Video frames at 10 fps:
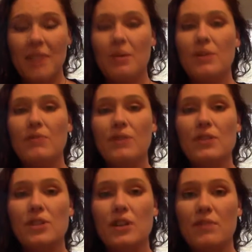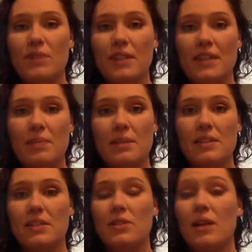When you first start your freelance
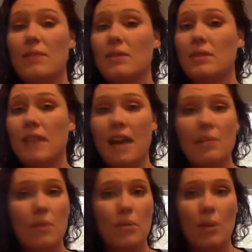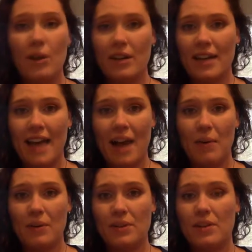business, you'll have a lot more marketing
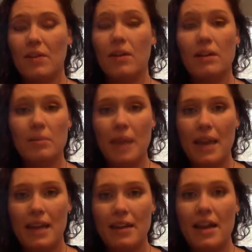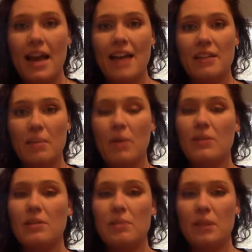hours that are unpaid as
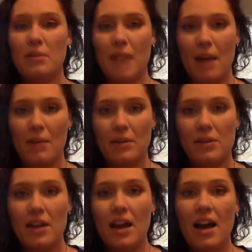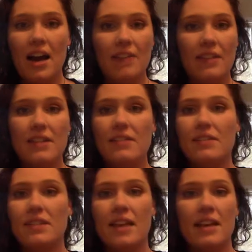opposed to billable hours
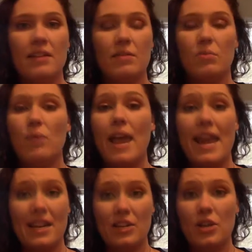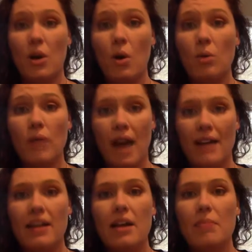this can range a whole
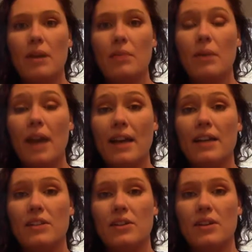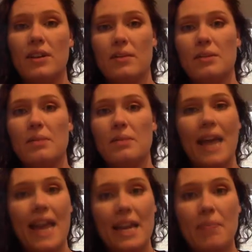lot. But when I got started, it was about
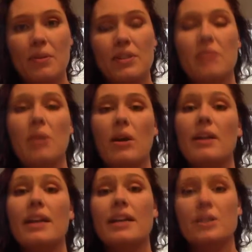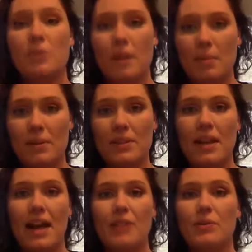80% marketing and 20%
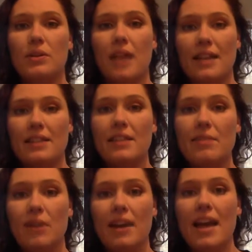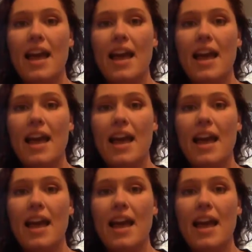actual client delivery.